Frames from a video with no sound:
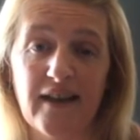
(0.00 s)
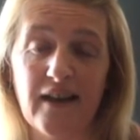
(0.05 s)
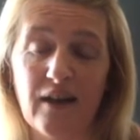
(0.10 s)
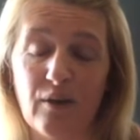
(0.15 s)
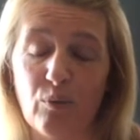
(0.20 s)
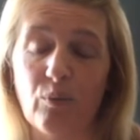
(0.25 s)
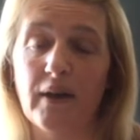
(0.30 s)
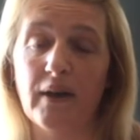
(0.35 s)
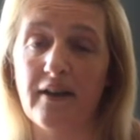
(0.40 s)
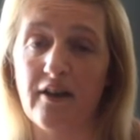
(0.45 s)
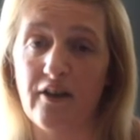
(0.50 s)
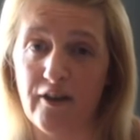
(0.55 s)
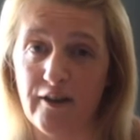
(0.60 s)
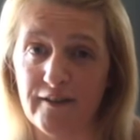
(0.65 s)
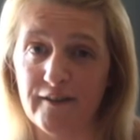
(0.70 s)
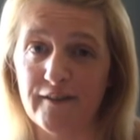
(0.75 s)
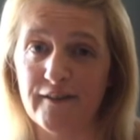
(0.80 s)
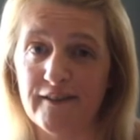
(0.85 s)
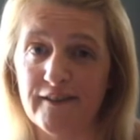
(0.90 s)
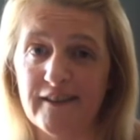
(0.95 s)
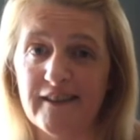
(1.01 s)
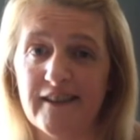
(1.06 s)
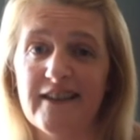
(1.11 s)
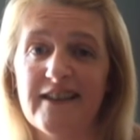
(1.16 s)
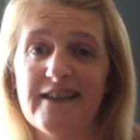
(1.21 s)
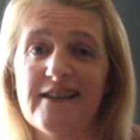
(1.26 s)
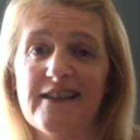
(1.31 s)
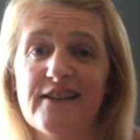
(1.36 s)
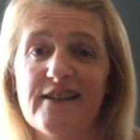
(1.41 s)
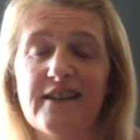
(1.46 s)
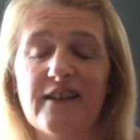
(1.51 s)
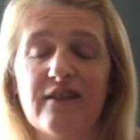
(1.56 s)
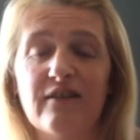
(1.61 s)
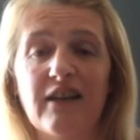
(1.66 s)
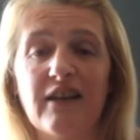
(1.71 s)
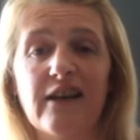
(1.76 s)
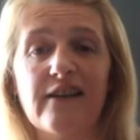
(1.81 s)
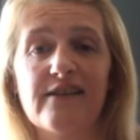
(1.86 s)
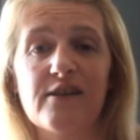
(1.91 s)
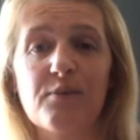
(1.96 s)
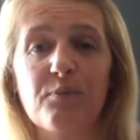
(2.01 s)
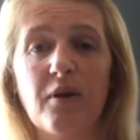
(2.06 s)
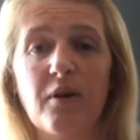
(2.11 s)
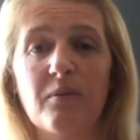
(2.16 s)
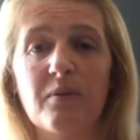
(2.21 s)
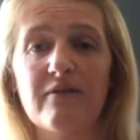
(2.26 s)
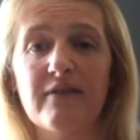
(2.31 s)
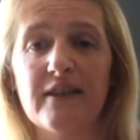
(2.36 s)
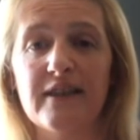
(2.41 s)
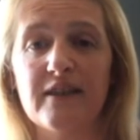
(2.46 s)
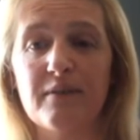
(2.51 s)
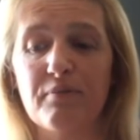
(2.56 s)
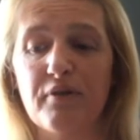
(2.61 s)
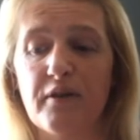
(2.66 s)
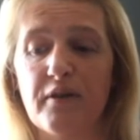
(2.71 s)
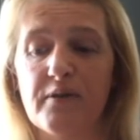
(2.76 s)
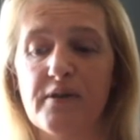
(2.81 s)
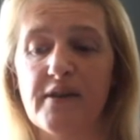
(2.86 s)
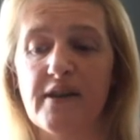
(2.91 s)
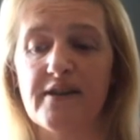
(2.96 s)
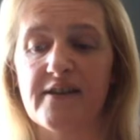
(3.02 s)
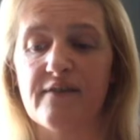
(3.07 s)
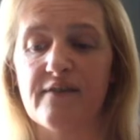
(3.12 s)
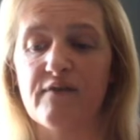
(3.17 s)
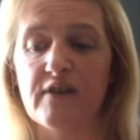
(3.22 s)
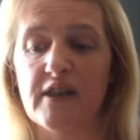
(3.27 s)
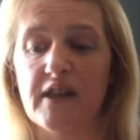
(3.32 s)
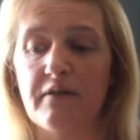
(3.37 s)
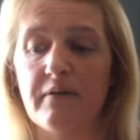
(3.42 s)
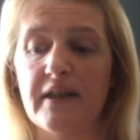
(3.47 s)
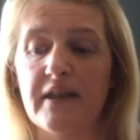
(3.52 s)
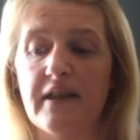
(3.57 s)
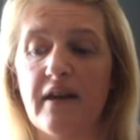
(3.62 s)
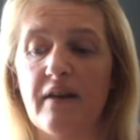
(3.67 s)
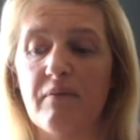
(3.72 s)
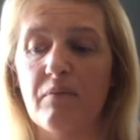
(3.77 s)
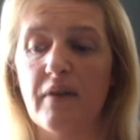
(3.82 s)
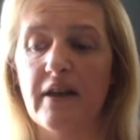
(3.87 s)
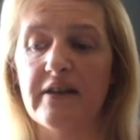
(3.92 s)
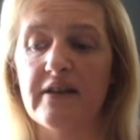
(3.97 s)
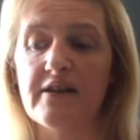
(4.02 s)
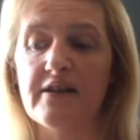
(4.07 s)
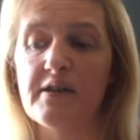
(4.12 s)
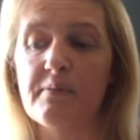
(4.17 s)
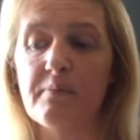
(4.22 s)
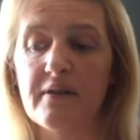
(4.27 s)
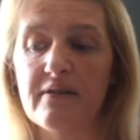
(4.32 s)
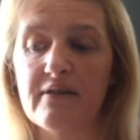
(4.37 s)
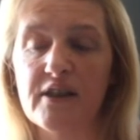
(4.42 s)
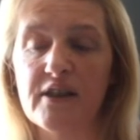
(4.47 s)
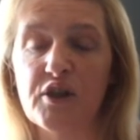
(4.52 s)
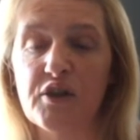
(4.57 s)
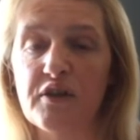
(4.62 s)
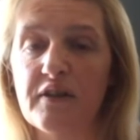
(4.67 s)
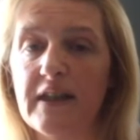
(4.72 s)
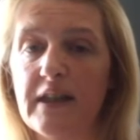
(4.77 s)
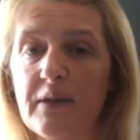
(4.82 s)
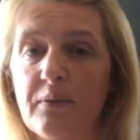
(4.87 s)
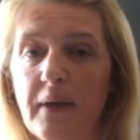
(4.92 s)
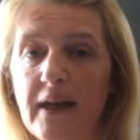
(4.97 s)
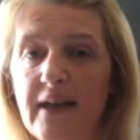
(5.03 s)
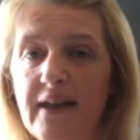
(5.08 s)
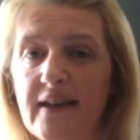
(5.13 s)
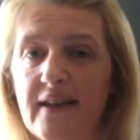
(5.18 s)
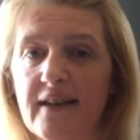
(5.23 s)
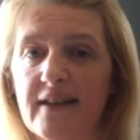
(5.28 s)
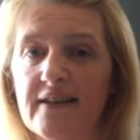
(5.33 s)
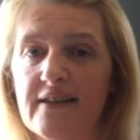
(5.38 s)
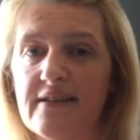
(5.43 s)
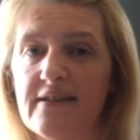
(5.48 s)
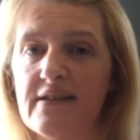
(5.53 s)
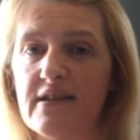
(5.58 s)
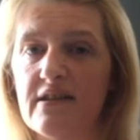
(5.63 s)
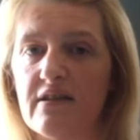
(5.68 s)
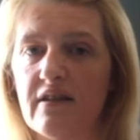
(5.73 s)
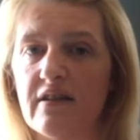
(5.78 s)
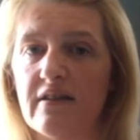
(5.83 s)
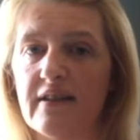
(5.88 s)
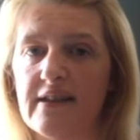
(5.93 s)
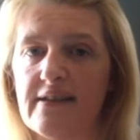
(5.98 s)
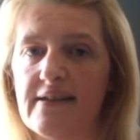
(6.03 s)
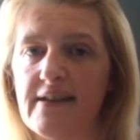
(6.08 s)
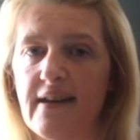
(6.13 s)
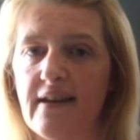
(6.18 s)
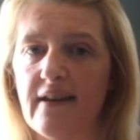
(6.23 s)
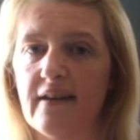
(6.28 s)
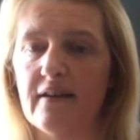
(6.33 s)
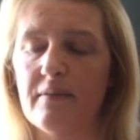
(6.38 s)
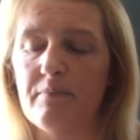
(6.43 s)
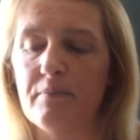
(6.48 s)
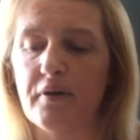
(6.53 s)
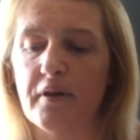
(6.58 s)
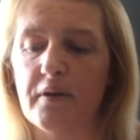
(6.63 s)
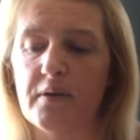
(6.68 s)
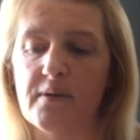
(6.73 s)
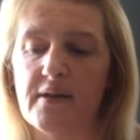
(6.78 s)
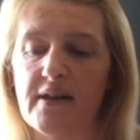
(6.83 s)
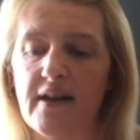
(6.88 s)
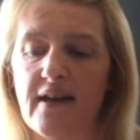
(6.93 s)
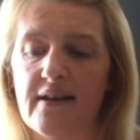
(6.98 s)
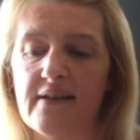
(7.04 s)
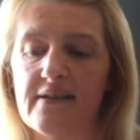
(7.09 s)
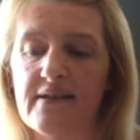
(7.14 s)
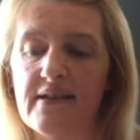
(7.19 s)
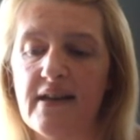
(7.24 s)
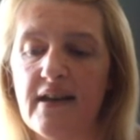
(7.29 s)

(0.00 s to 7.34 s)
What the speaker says: We are. So that's what we're in the process of doing. And when you spiritually awaken and start this healing process,